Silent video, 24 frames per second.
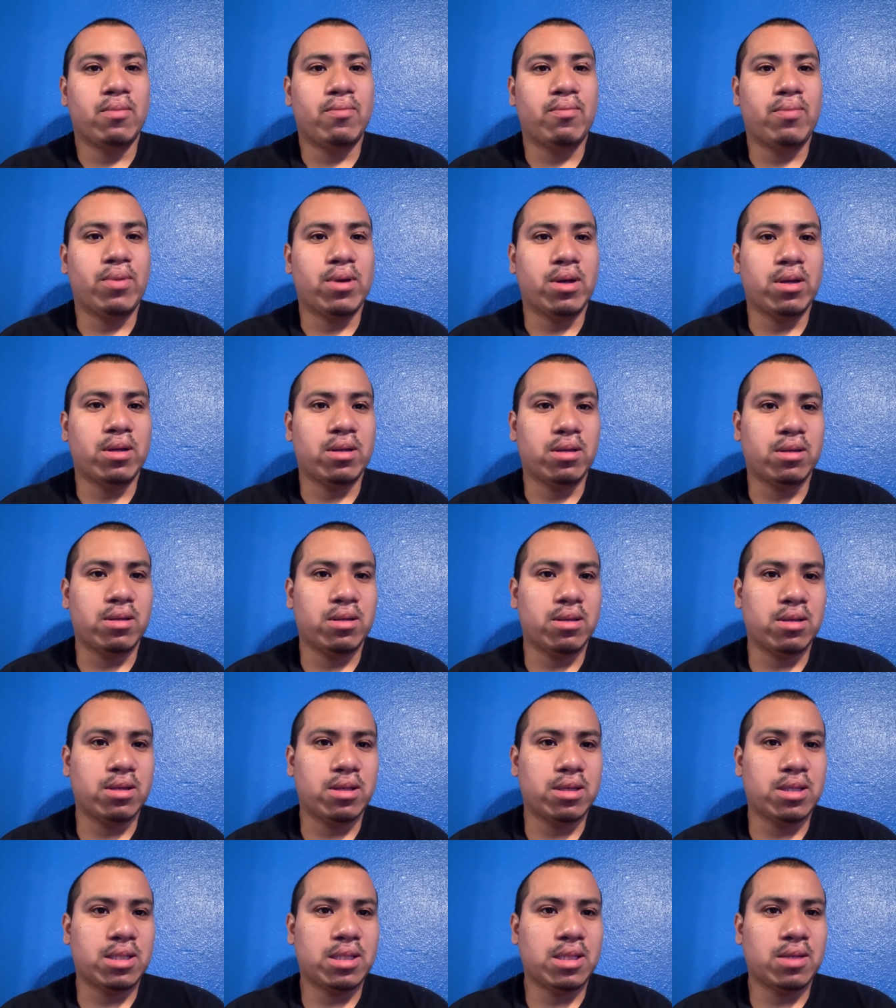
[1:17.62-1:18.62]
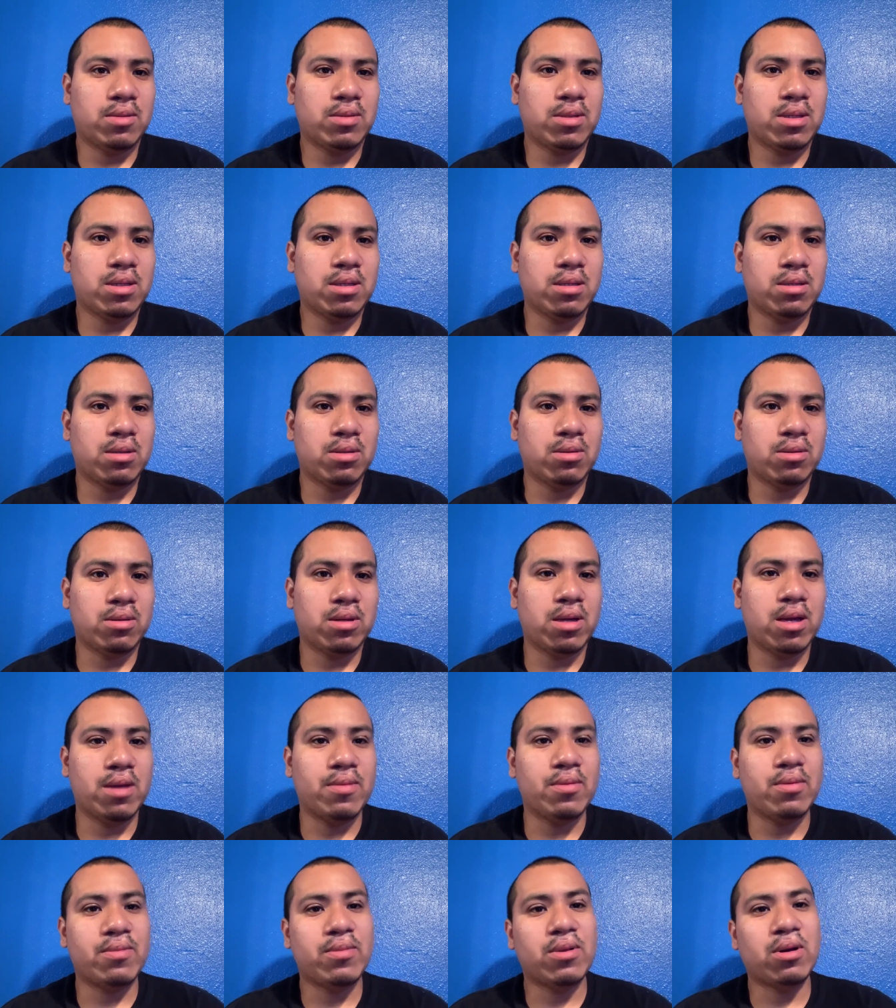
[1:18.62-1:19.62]
but it's something, you know,
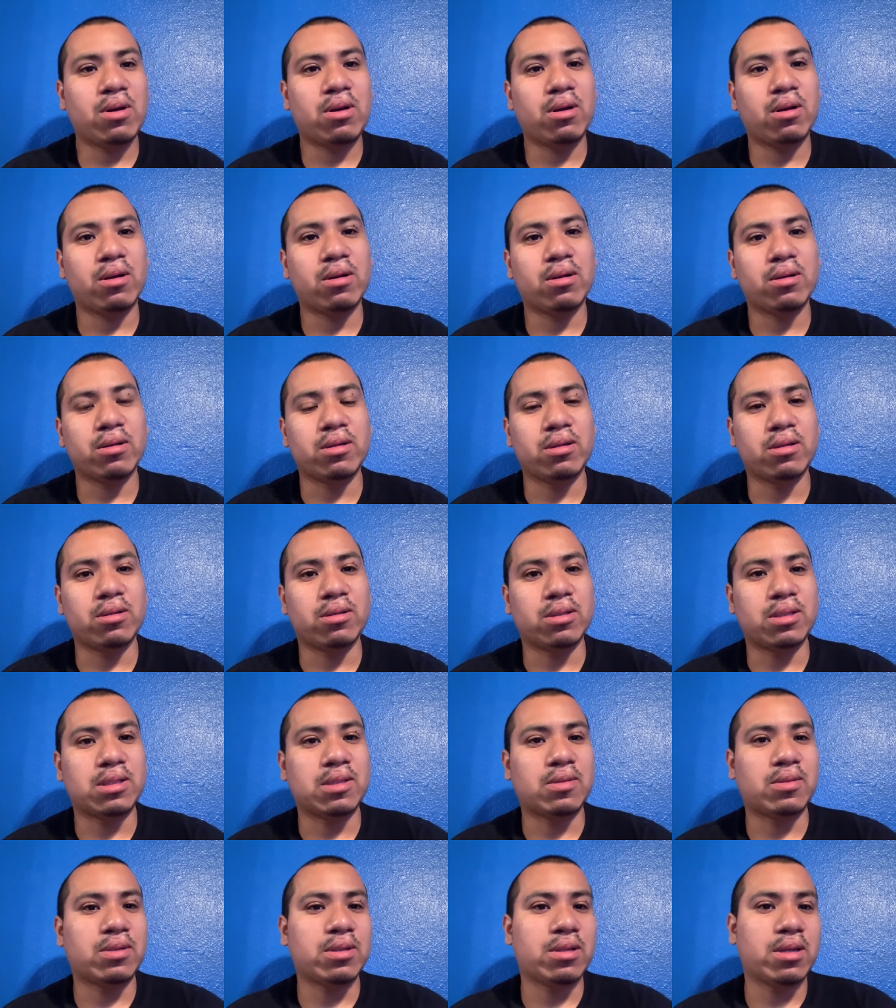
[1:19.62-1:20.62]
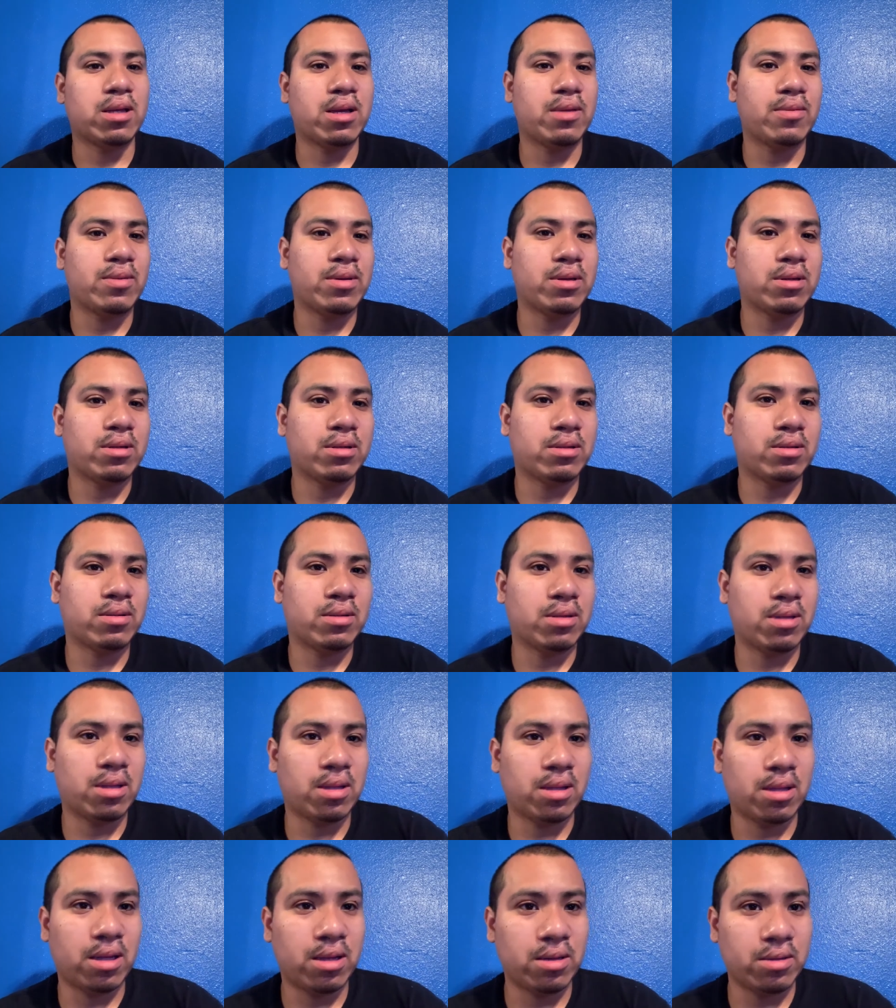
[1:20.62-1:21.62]
heavy on my heart. You know, something heavy on
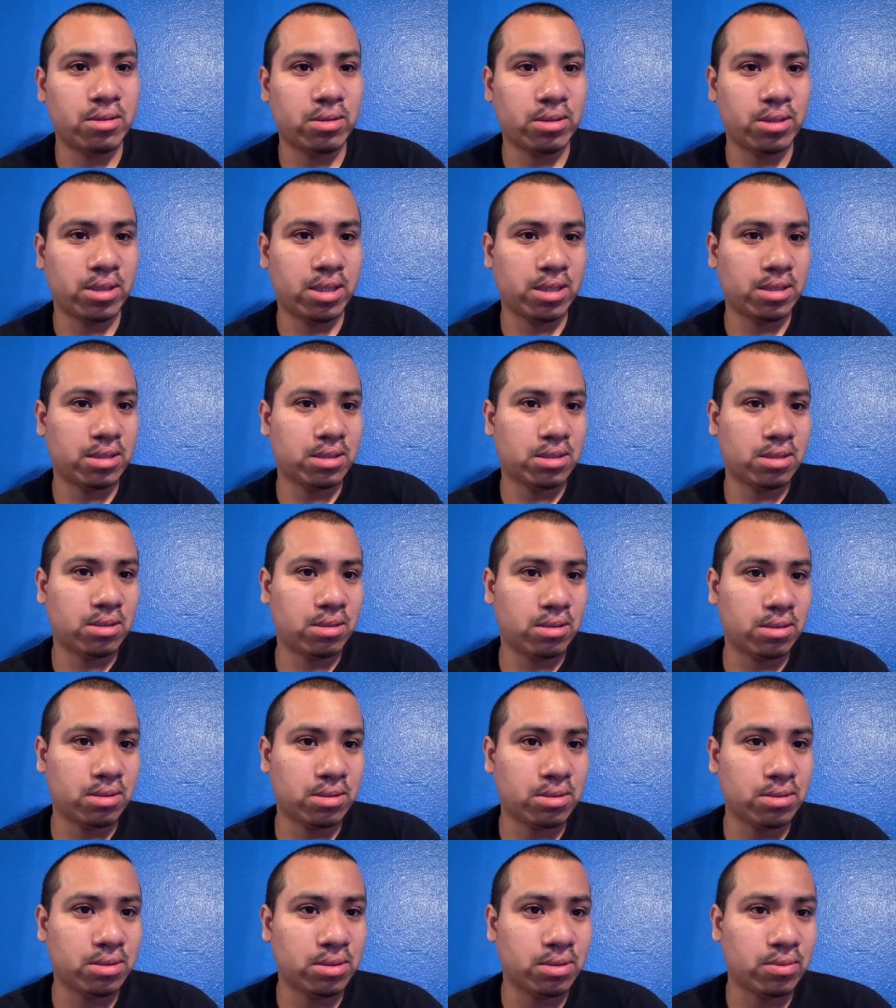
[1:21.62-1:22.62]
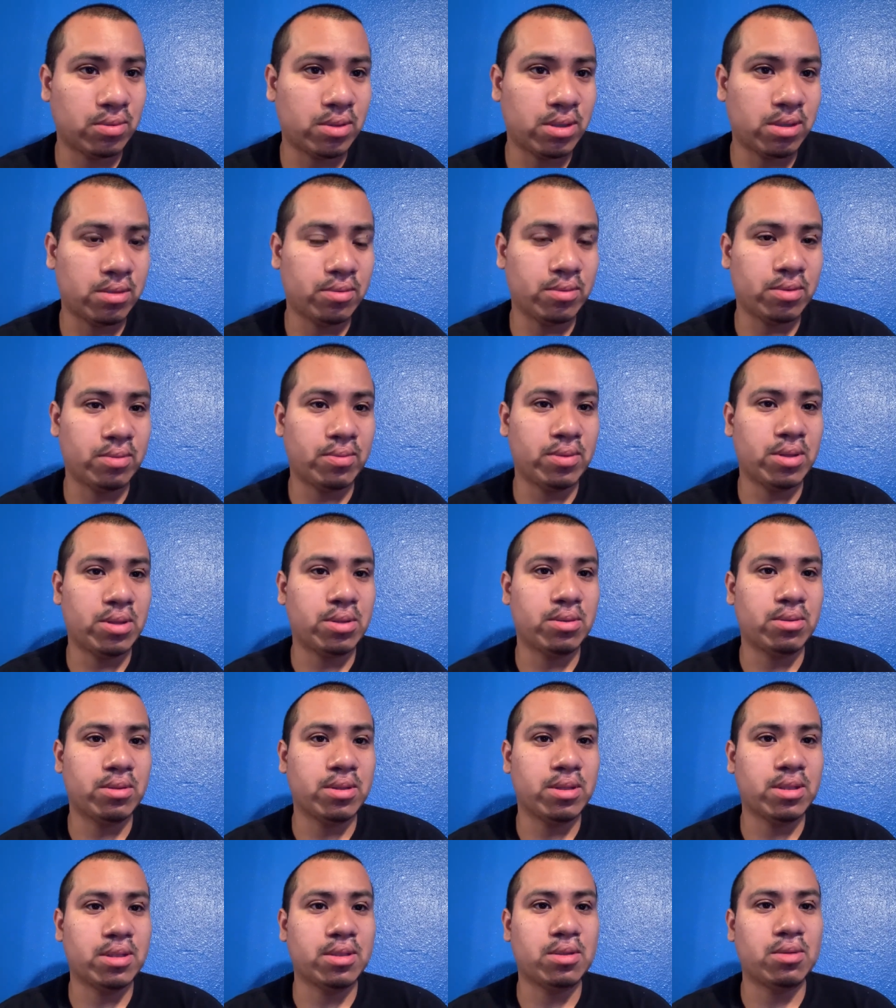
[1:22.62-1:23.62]
a lot of your guys' heart too, as well. If you've been through
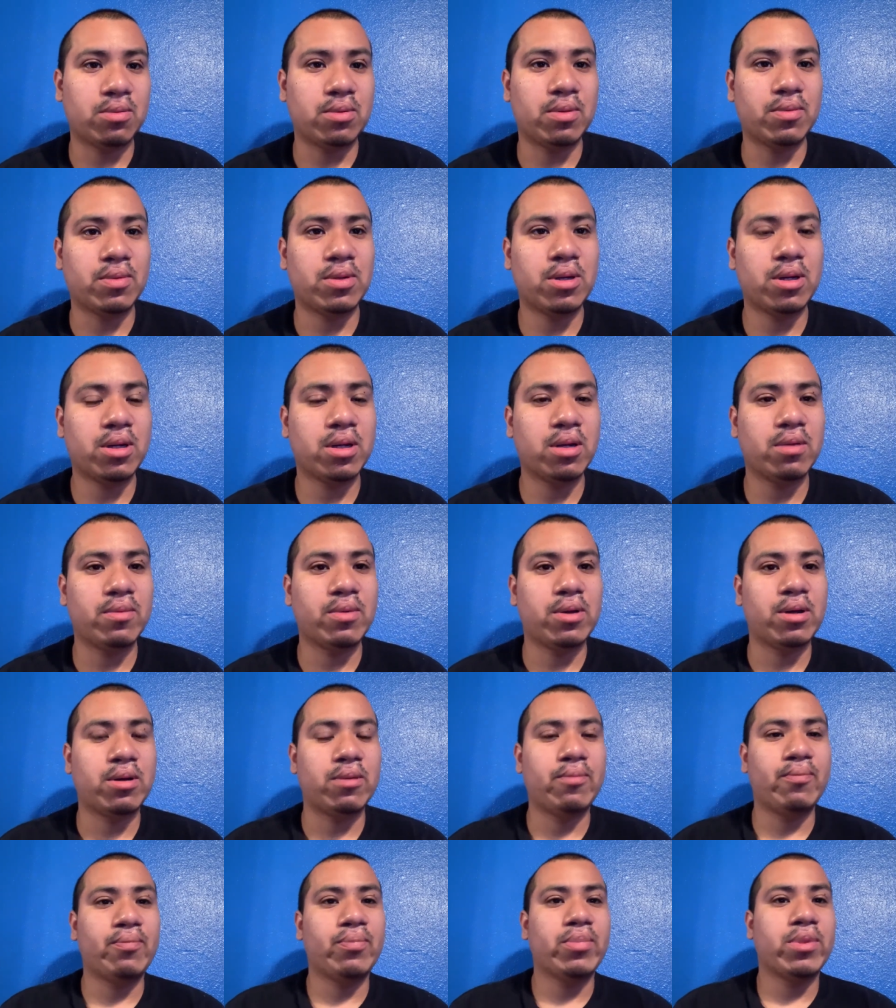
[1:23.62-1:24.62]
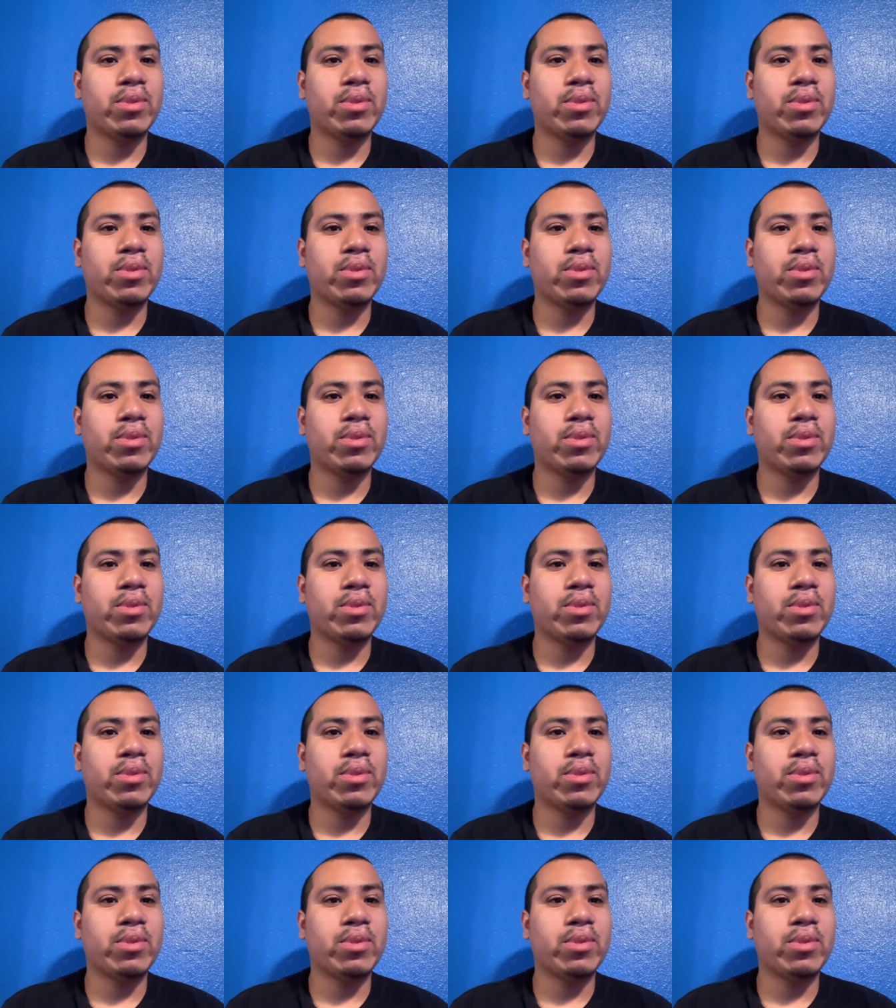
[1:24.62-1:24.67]
this, you know what I'm talking about.